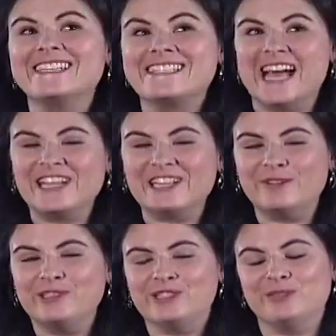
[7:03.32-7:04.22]
Exactly.
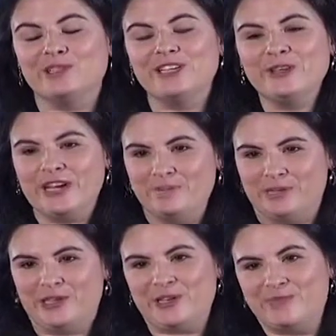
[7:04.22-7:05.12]
We do really great
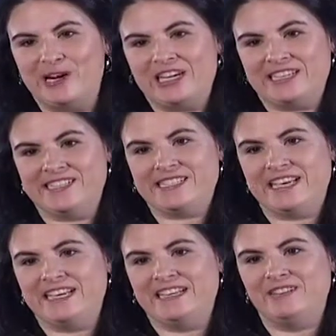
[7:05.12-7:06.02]
birthday parties.
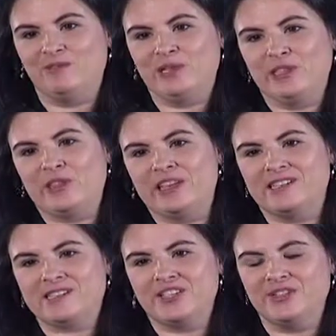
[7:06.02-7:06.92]
And one of the
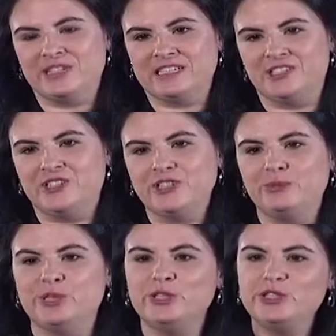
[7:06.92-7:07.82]
things that you can
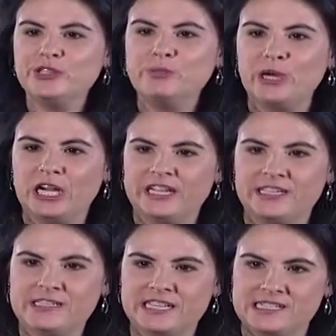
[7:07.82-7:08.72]
do when you do the party
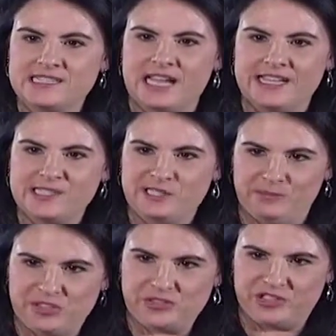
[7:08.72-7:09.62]
is get a science
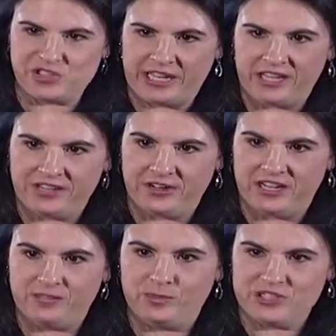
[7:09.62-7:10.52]
demonstration added
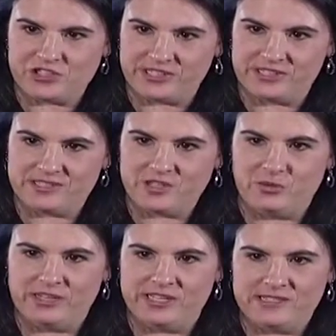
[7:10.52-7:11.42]
on, which is
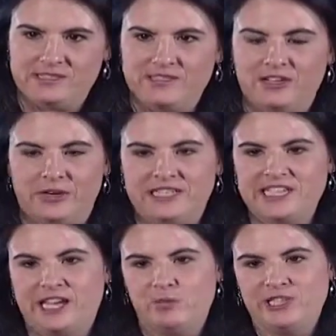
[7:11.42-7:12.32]
always a great
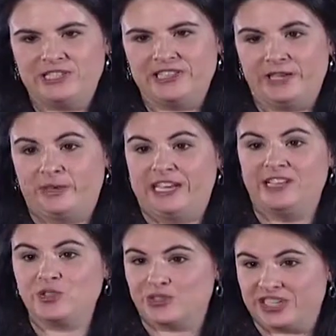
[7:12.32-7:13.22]
time. We do liquid
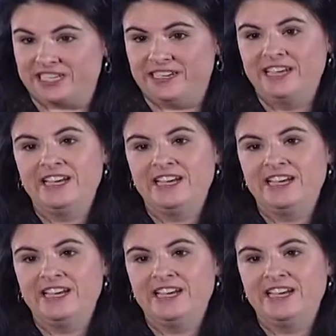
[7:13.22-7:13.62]
nitrogen.